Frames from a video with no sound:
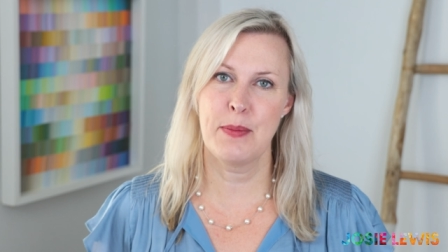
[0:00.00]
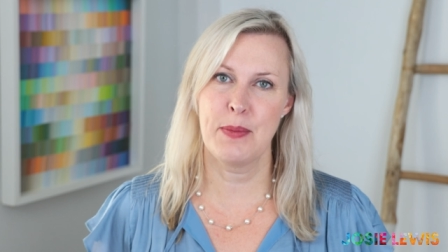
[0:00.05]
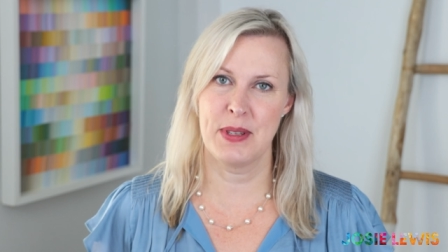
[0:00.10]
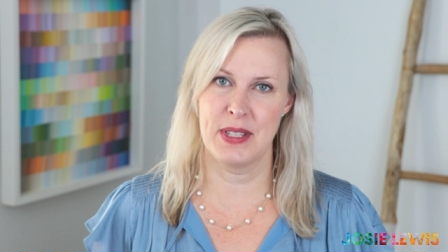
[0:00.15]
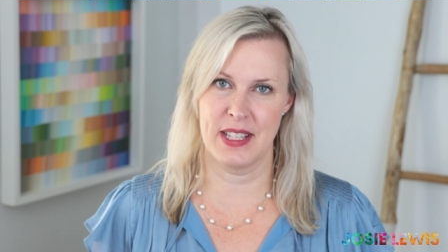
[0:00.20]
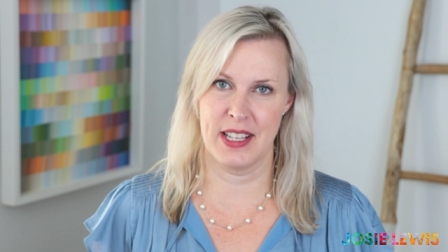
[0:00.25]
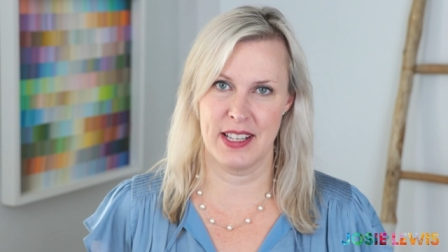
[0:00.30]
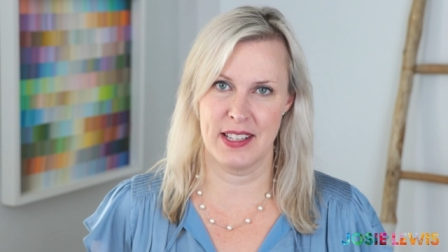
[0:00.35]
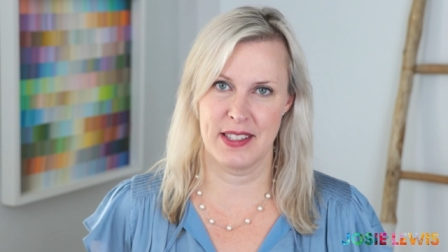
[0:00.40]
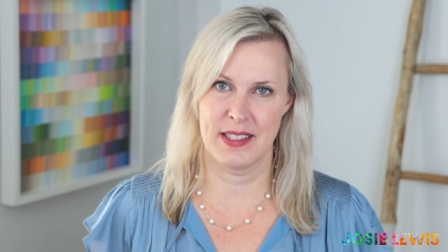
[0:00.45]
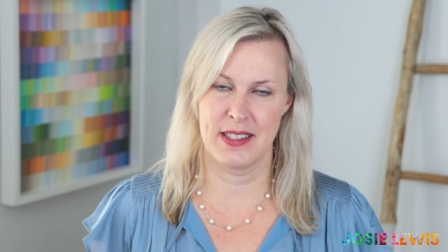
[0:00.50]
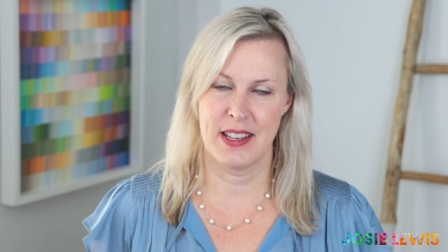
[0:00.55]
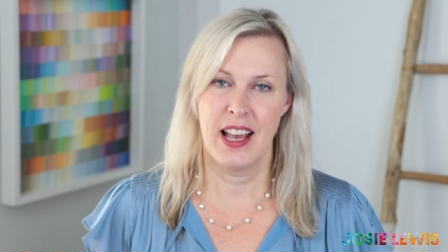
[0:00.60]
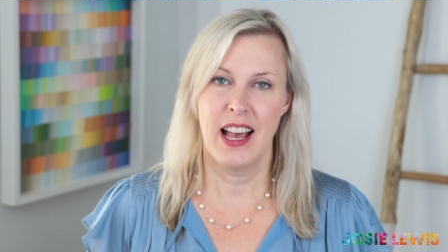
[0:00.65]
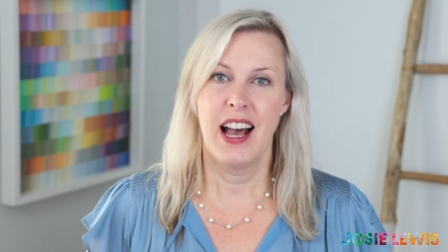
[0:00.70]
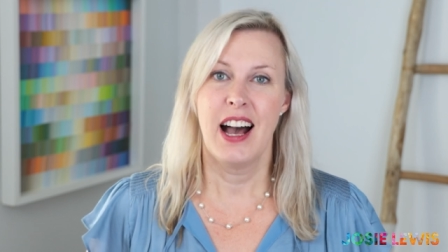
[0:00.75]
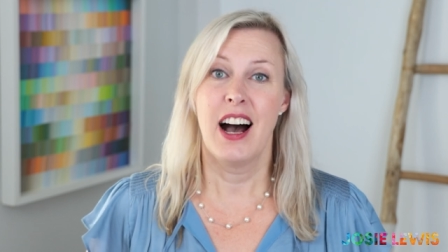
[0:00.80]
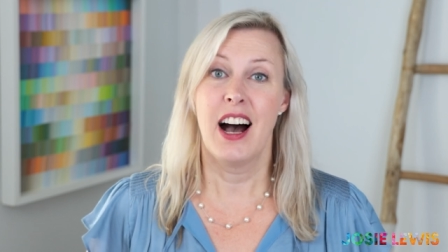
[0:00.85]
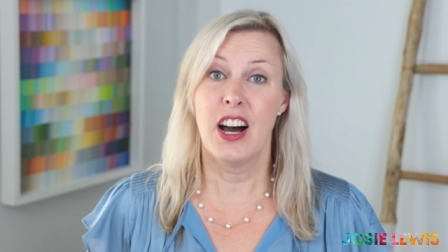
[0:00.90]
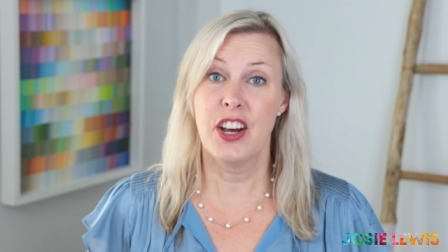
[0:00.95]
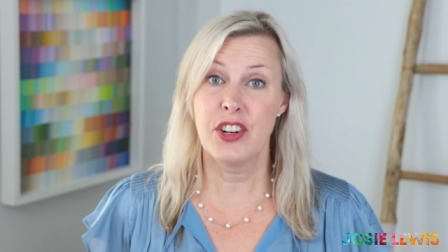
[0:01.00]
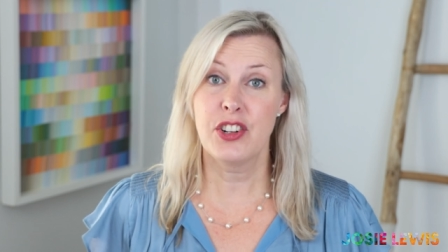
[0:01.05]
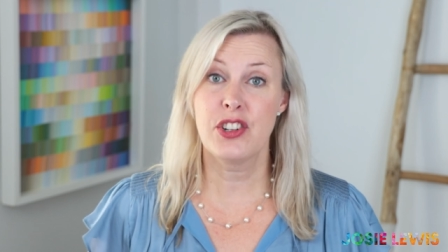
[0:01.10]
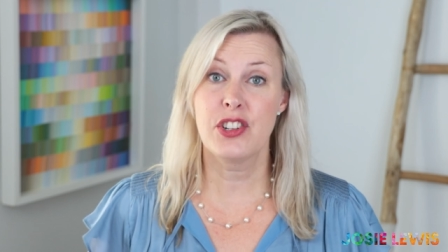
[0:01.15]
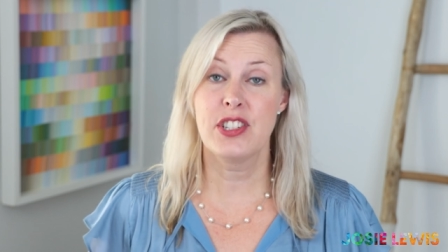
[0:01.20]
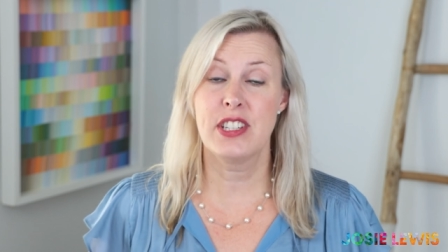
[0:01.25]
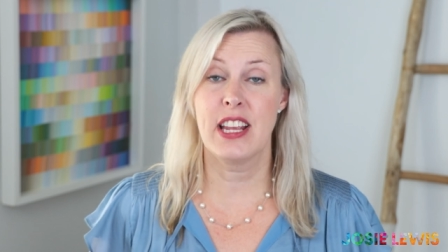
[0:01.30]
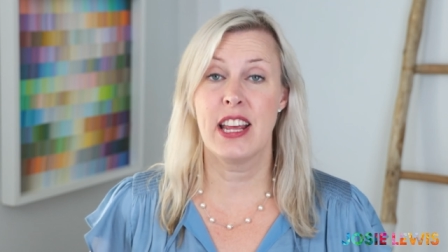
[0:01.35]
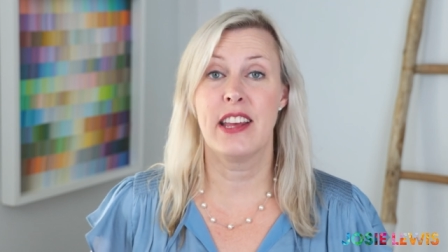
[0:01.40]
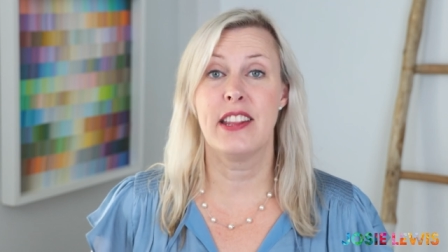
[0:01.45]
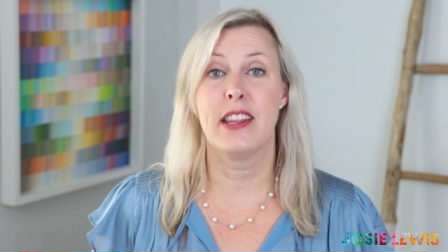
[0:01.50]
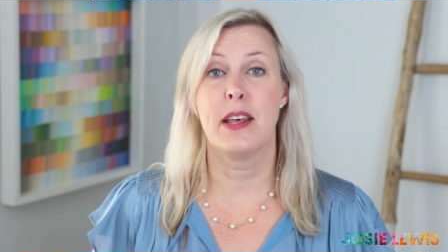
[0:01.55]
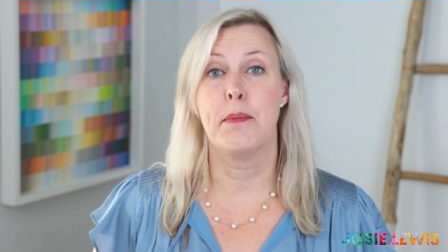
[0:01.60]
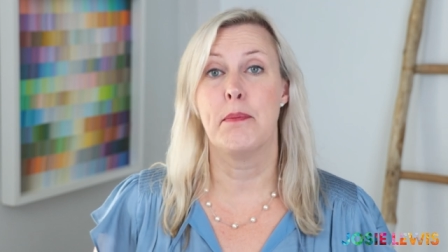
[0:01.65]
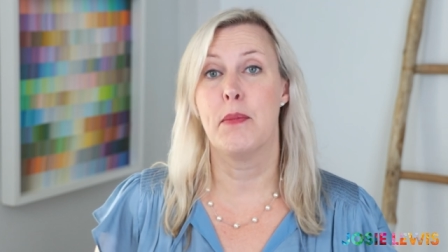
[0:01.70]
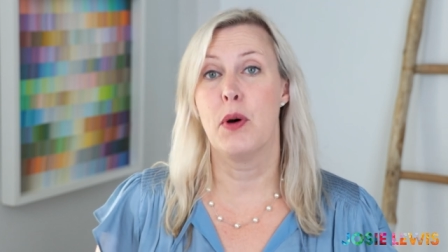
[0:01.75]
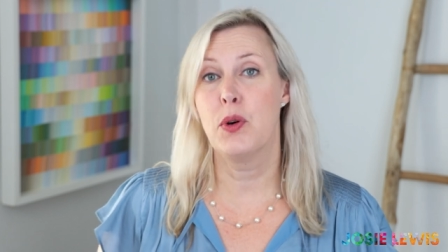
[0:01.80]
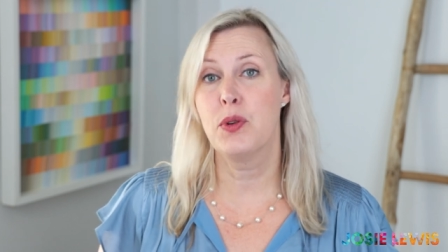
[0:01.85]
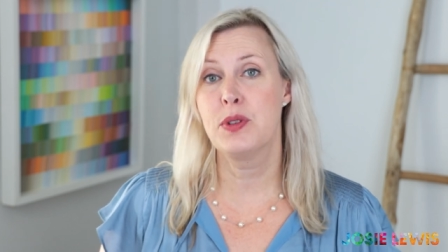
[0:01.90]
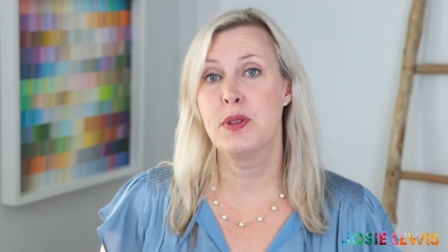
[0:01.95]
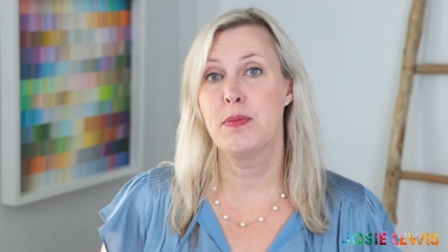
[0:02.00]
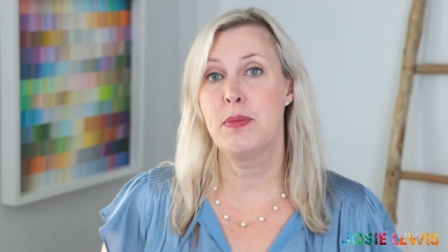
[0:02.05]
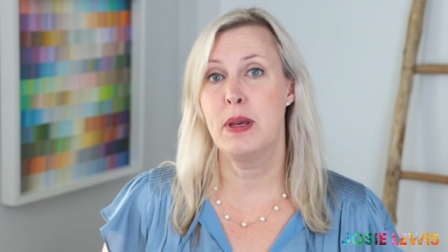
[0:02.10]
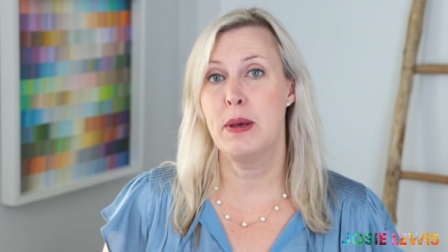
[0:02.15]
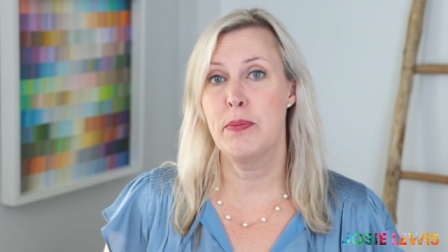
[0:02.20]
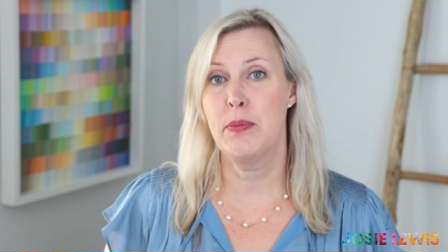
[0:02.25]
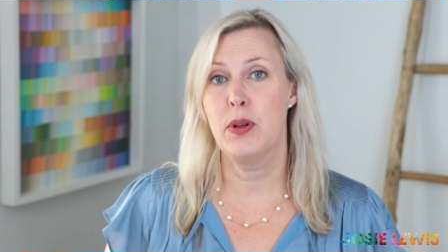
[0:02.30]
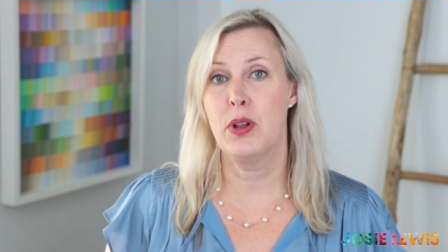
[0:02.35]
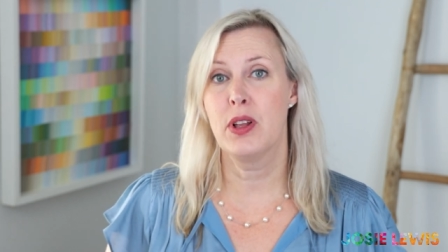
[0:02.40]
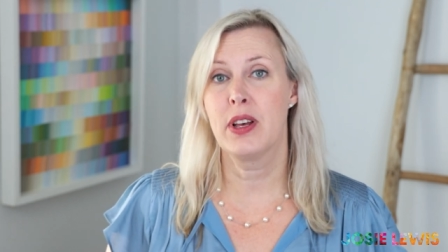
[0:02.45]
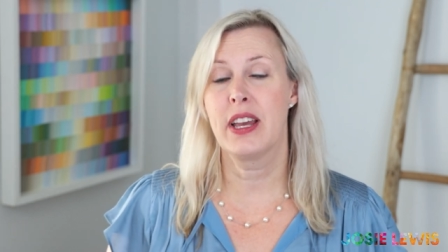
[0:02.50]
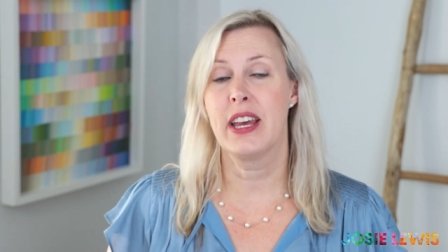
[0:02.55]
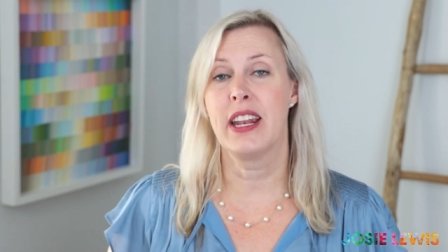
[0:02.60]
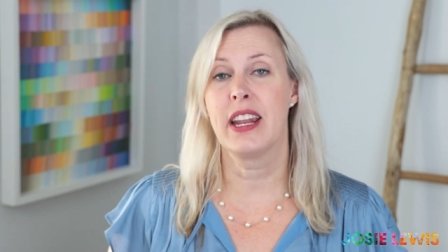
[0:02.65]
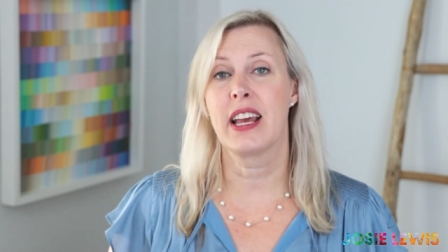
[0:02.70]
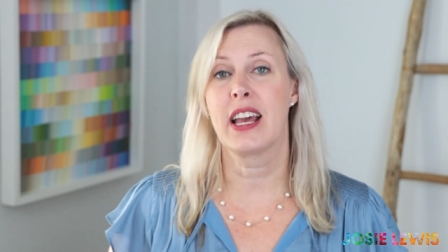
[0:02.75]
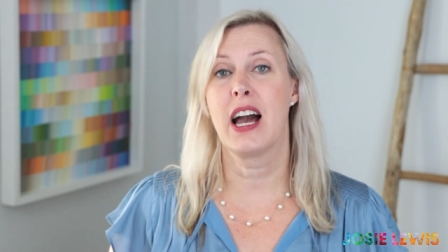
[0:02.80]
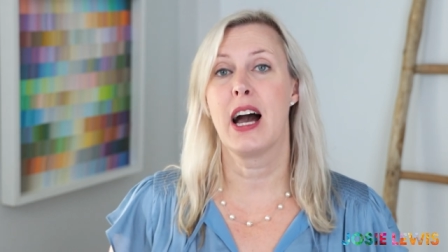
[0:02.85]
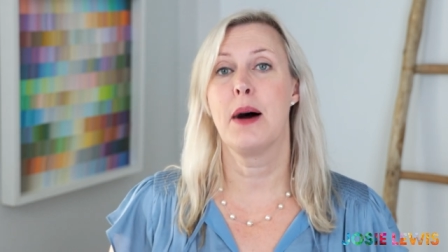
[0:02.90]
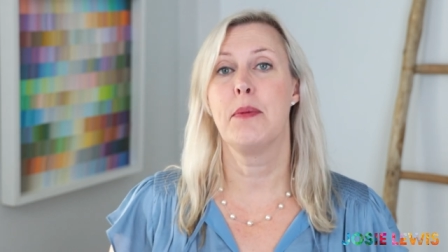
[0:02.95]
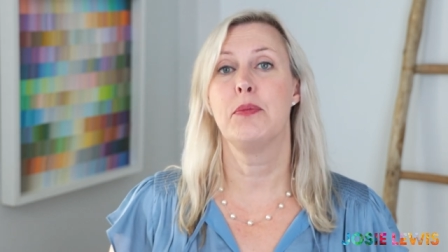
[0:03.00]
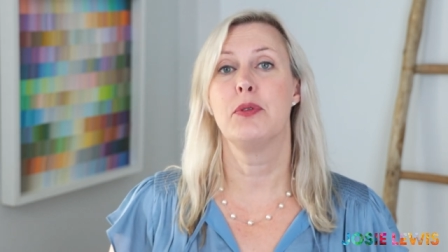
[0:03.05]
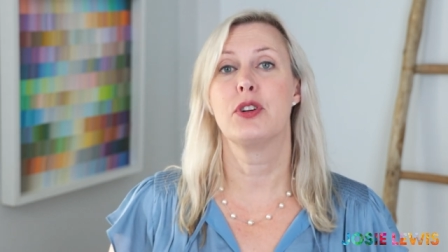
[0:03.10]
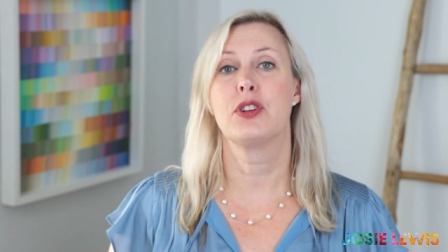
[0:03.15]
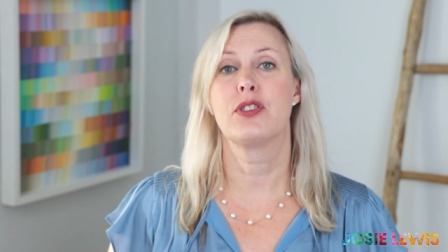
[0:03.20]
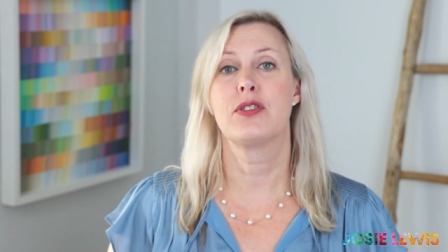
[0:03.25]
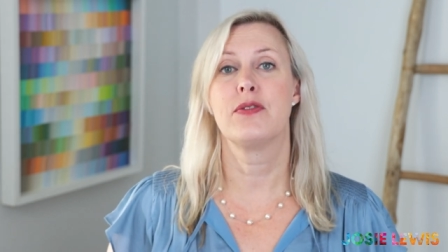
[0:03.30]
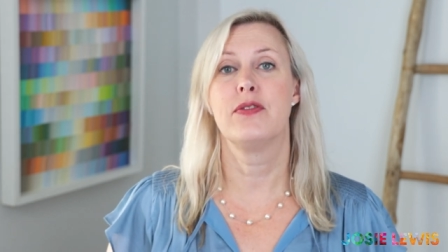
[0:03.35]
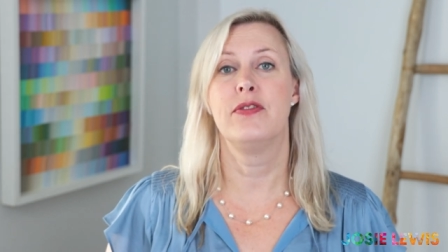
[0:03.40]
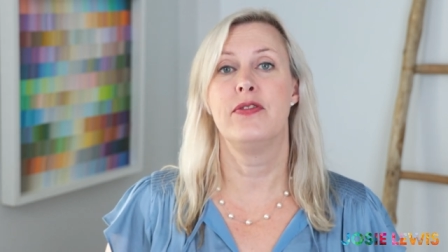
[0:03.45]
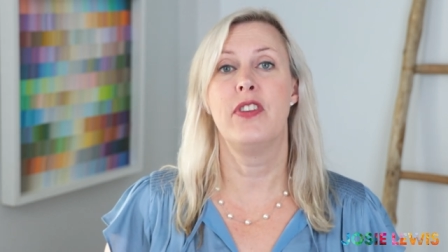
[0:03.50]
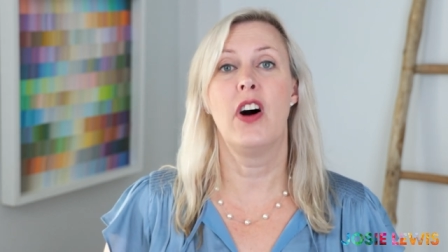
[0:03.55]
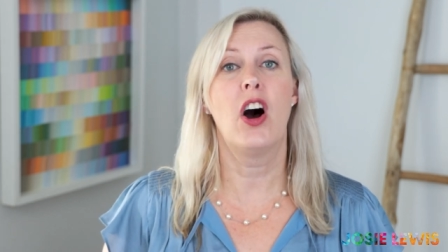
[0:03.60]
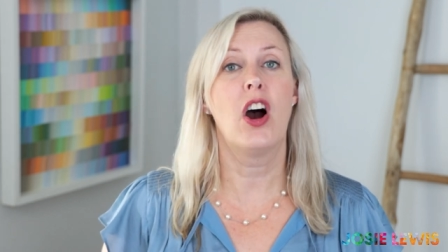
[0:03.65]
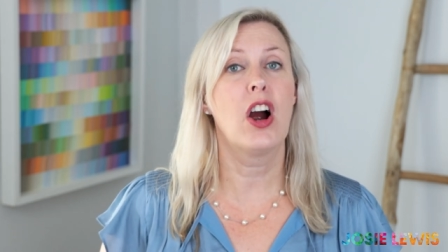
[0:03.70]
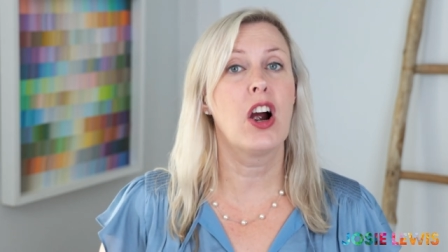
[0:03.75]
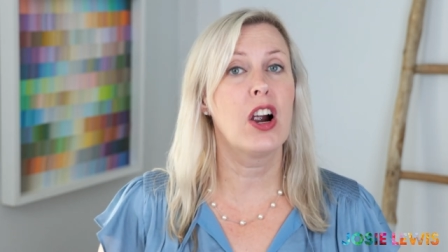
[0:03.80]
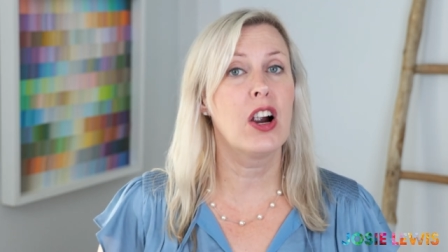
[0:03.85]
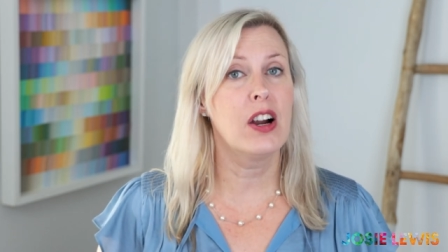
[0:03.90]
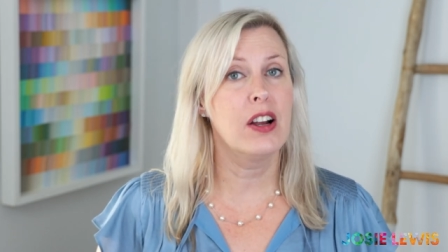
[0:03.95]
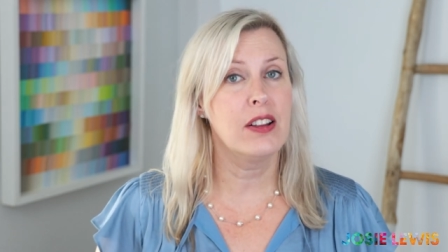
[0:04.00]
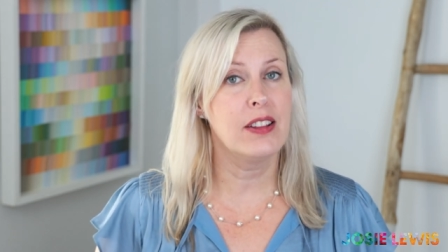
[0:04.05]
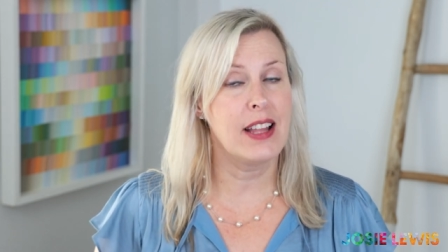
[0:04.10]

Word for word: tip is this understand that most people can accomplish far